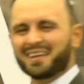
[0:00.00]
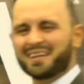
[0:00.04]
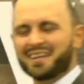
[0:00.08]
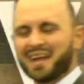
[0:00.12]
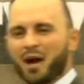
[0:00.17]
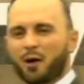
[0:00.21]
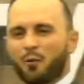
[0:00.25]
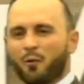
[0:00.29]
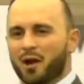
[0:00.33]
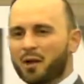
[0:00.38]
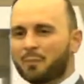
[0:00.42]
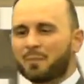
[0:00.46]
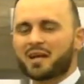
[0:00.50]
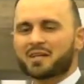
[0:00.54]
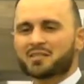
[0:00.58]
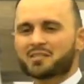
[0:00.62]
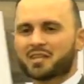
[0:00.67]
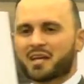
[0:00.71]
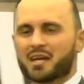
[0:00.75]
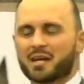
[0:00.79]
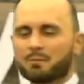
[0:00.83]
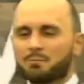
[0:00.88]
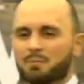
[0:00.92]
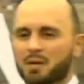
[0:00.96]
Now, what am I
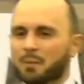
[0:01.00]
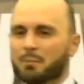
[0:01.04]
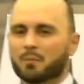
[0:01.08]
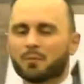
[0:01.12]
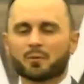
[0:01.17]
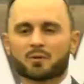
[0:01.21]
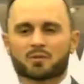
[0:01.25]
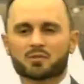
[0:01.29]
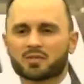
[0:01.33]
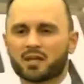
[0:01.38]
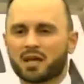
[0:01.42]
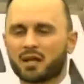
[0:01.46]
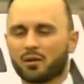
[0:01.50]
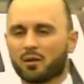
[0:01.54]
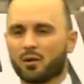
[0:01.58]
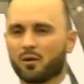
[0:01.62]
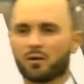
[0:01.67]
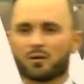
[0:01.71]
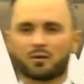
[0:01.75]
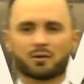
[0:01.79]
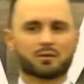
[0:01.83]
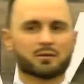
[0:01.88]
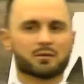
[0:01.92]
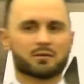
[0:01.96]
saying? People will say,
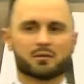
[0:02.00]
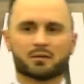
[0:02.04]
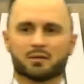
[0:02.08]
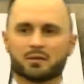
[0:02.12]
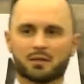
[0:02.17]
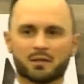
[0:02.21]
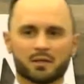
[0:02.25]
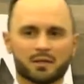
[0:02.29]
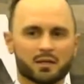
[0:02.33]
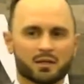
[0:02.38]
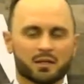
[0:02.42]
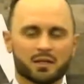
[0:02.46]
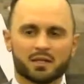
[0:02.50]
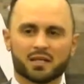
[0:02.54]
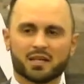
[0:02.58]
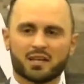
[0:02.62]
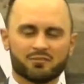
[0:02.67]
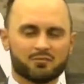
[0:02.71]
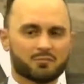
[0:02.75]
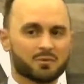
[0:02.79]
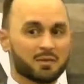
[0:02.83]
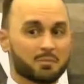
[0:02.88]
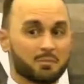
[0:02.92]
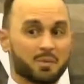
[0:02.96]
Lord,
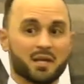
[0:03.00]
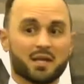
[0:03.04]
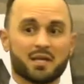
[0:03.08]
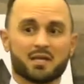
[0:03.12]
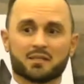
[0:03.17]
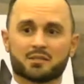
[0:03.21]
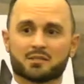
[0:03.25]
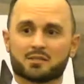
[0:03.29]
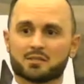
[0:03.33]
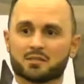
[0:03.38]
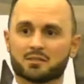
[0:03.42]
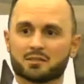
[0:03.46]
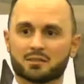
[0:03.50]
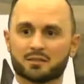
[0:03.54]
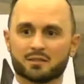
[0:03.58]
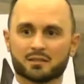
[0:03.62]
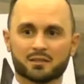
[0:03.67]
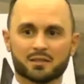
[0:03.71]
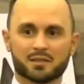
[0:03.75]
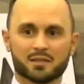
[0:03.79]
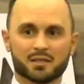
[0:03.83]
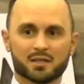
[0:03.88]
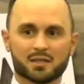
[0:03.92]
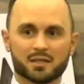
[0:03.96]
give me peace.
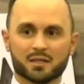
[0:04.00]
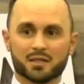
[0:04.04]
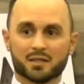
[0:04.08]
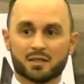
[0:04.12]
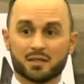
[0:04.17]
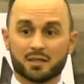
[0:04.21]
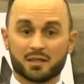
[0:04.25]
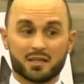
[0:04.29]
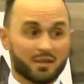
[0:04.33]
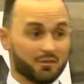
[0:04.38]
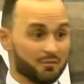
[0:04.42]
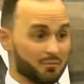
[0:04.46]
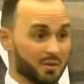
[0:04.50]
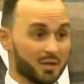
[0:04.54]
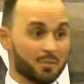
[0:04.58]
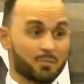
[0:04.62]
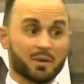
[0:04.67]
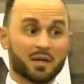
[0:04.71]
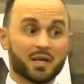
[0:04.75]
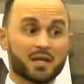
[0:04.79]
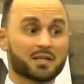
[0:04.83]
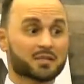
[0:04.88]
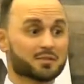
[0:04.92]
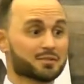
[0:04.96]
Give me
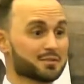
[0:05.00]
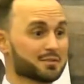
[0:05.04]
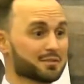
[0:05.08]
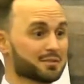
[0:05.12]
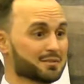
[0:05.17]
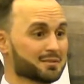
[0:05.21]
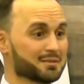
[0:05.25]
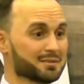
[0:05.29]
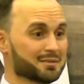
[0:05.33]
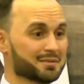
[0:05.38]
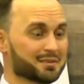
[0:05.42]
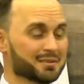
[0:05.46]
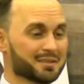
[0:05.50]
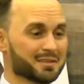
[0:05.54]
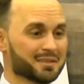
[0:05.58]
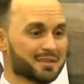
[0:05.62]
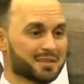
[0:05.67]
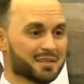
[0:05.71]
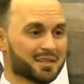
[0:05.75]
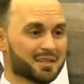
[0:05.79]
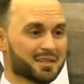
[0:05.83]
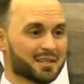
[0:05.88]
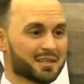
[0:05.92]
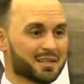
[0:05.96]
peace.
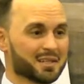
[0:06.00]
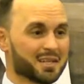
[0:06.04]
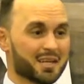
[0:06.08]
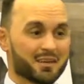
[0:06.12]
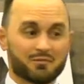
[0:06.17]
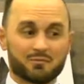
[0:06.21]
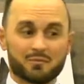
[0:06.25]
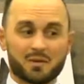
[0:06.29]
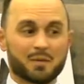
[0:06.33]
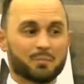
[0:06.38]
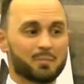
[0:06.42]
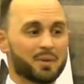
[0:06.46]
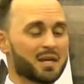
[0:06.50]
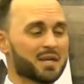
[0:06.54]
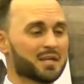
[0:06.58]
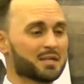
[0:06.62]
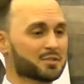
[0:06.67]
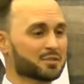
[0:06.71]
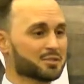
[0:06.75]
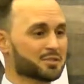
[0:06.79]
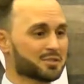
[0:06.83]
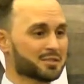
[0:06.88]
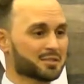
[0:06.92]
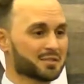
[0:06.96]
Give me
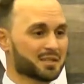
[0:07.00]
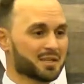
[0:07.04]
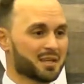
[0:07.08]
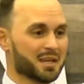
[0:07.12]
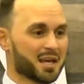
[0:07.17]
peace.